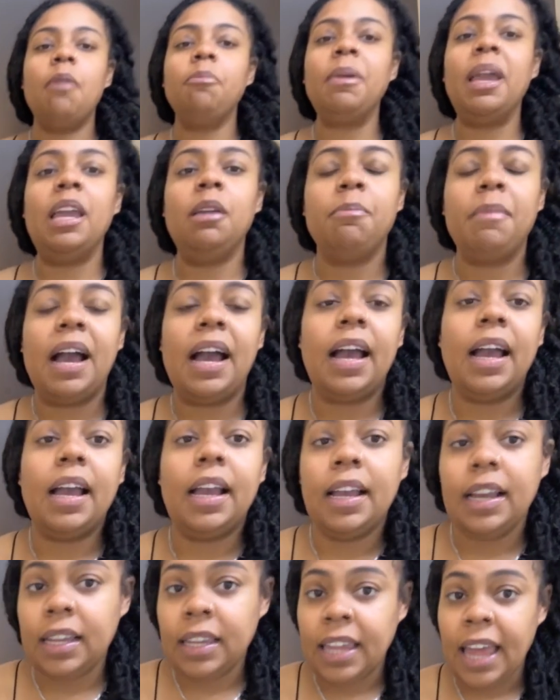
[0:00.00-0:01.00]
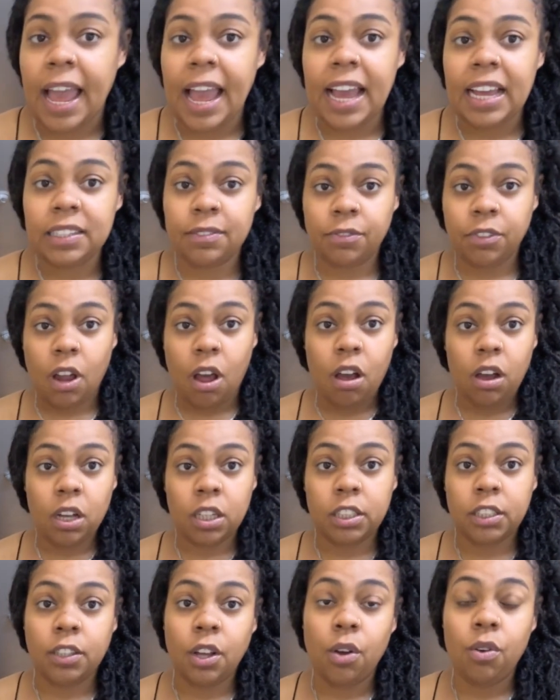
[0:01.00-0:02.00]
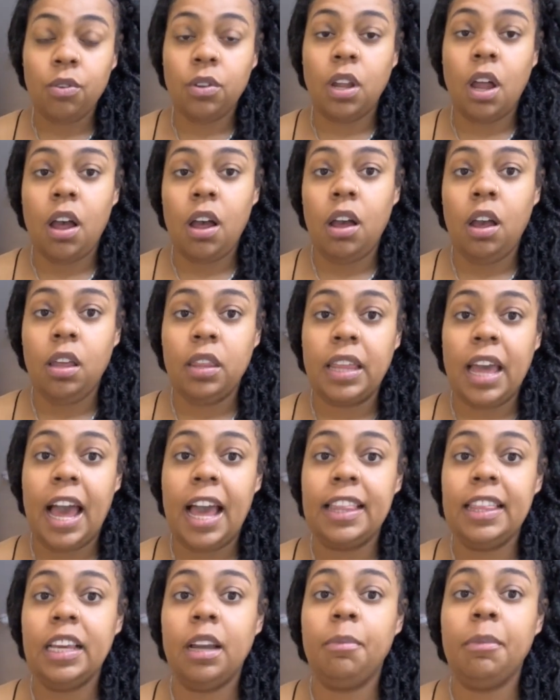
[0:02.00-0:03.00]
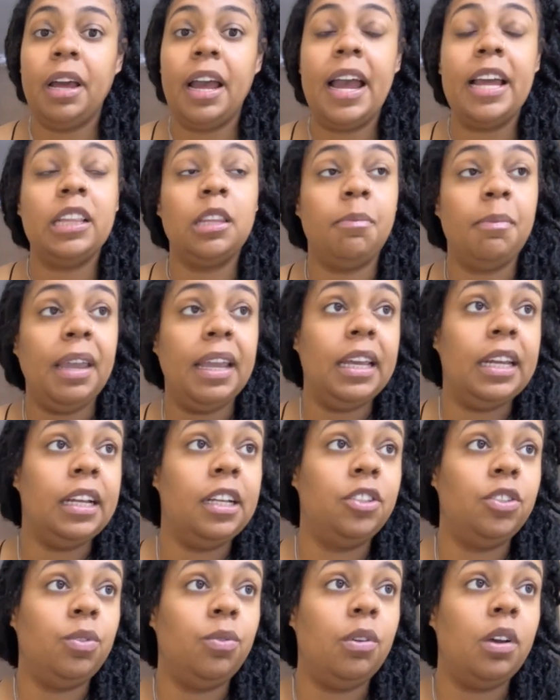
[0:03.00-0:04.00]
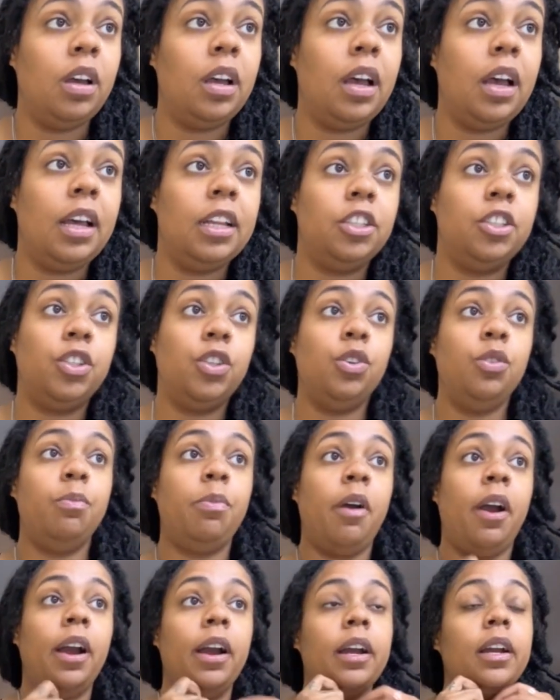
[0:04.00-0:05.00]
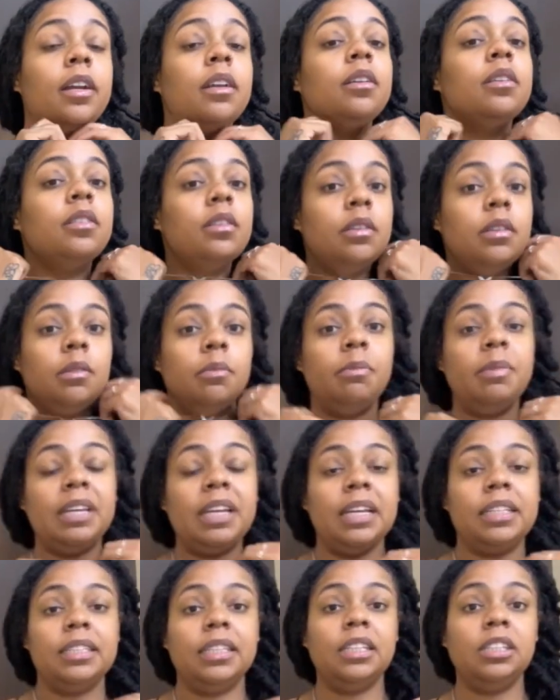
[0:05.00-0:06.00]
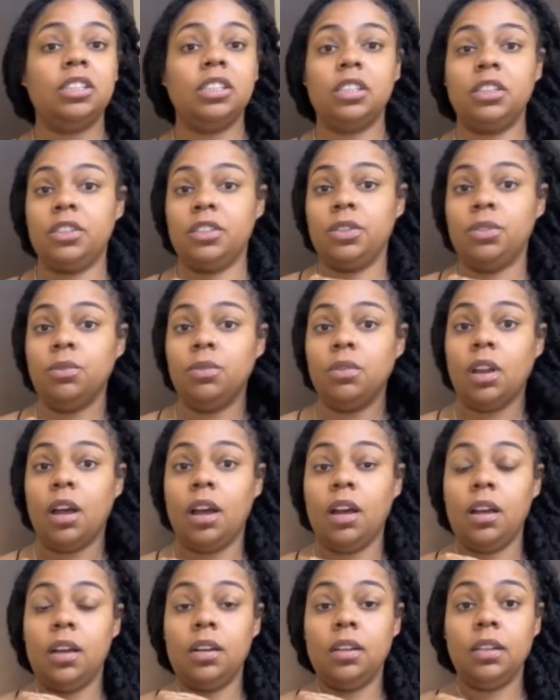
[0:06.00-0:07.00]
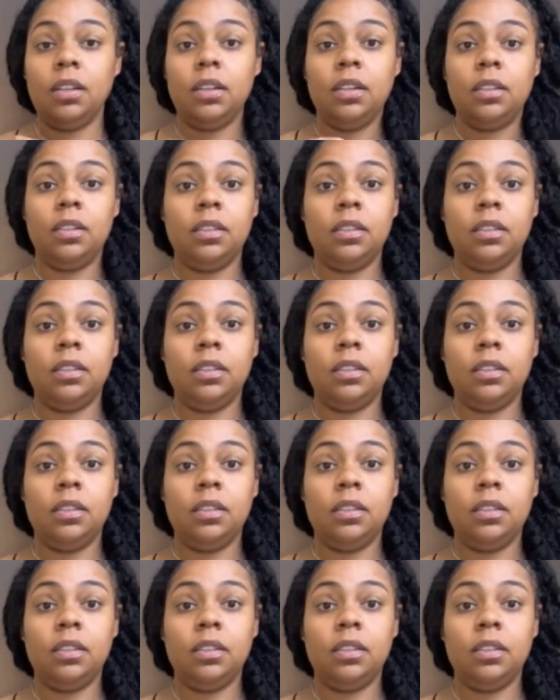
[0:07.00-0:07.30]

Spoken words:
made my last vlog so long that I think I'm gonna have to make it into a two-part because it's just too long.